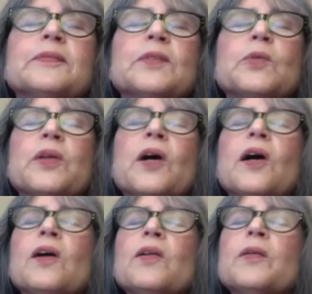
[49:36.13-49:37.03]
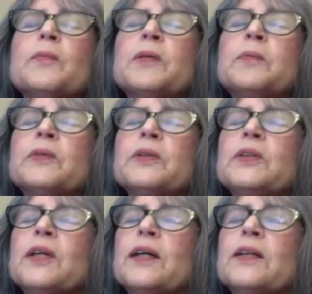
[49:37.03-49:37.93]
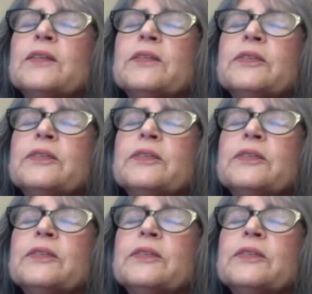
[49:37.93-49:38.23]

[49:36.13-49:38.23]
with all the people you love.